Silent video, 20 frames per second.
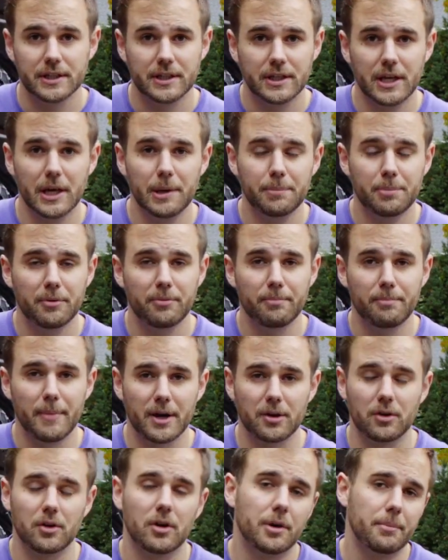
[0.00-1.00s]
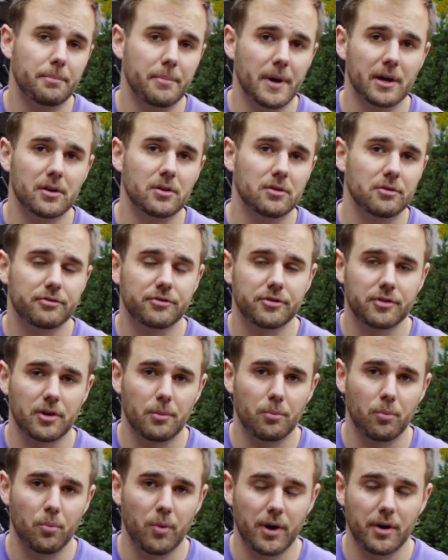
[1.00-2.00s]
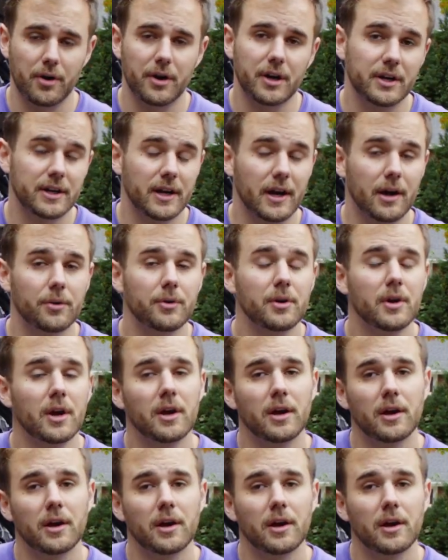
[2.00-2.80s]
keep metal on metal from wearing down,